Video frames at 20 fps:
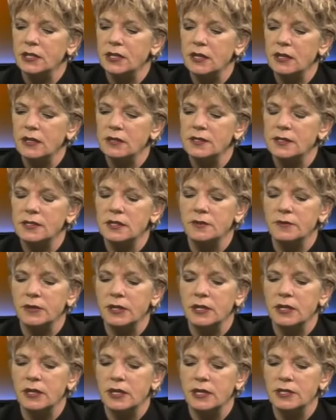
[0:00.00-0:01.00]
and I think so, and
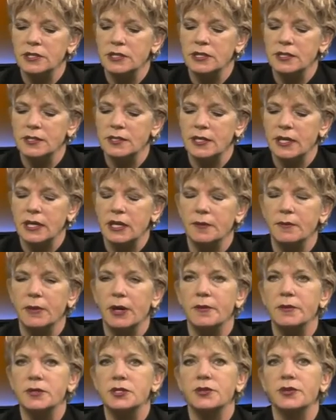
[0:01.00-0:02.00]
I'd like to just take a
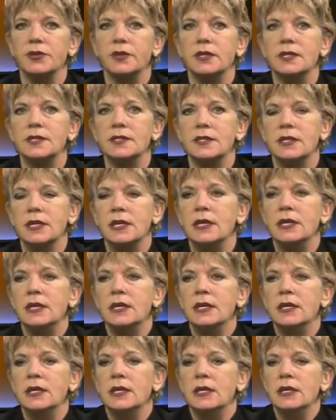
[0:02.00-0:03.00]
moment on this,
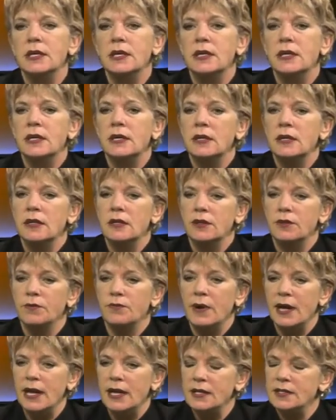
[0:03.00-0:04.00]
the
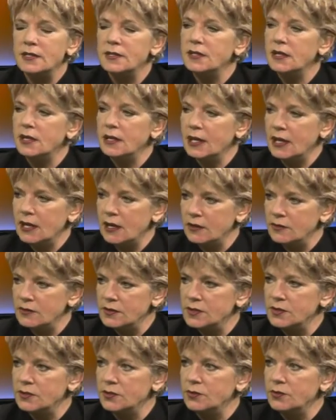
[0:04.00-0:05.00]
rates that
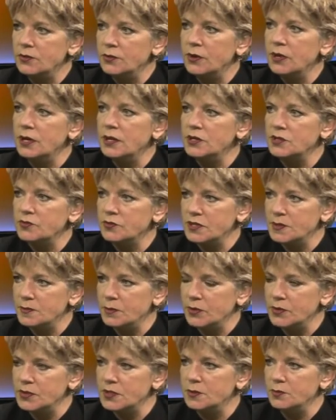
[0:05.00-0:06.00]
council is
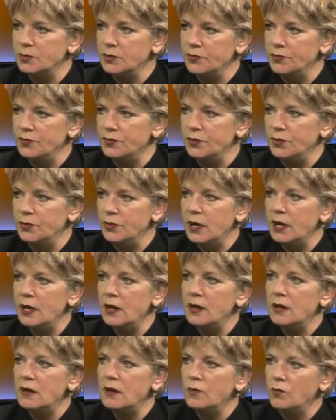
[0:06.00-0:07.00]
responsible for,
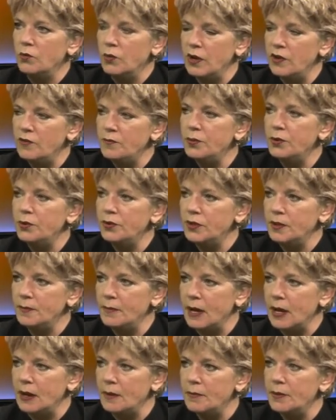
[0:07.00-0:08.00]
we've put them
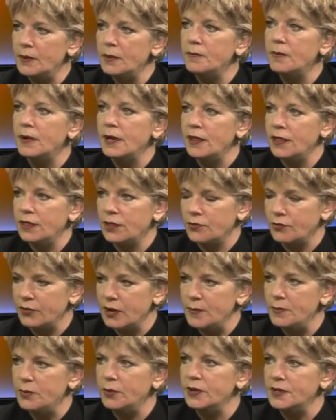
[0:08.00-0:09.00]
up by
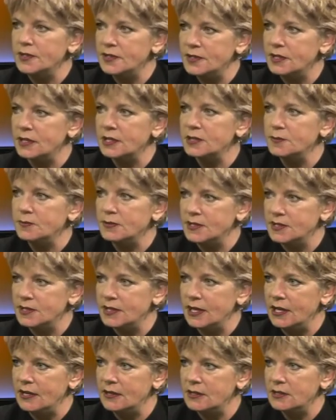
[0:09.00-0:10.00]

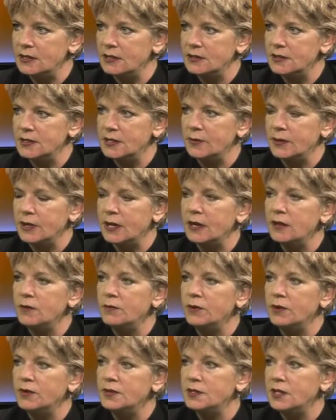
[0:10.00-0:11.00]
3.6%. So in other
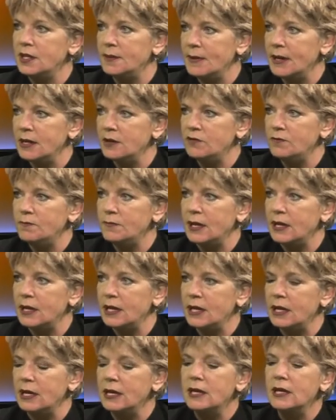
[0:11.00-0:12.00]
words, the amount of
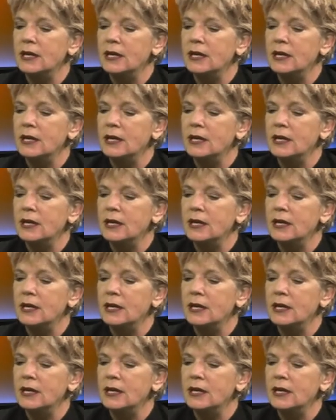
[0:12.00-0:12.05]
money